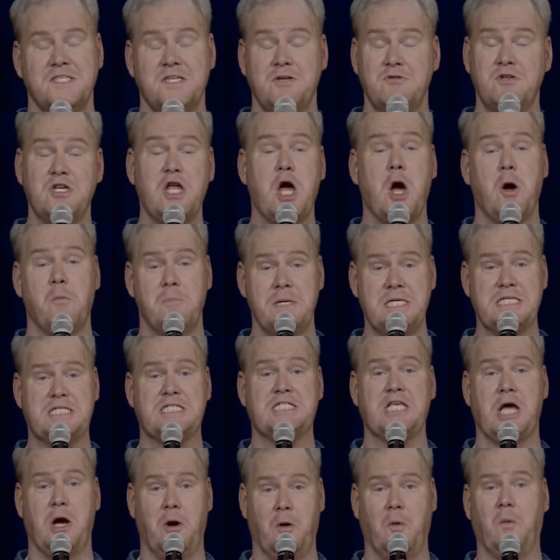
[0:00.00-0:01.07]
You know me
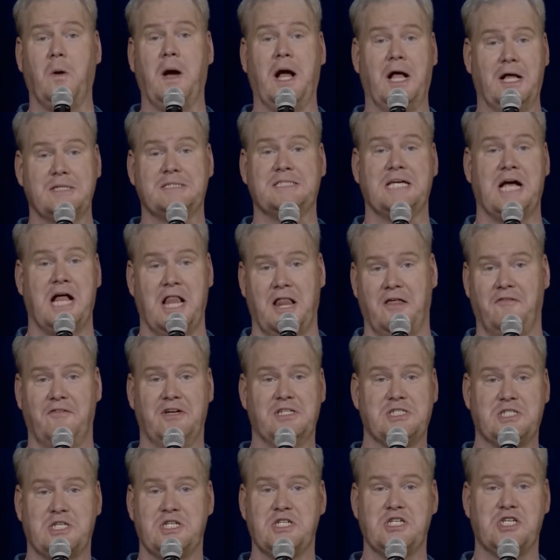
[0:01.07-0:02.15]
so well,
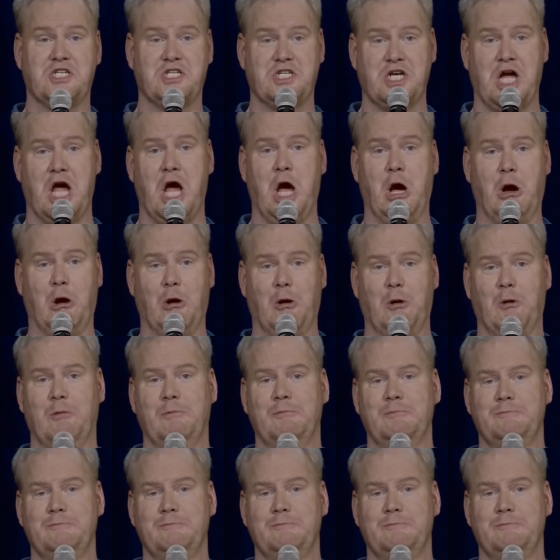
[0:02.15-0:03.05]
television show.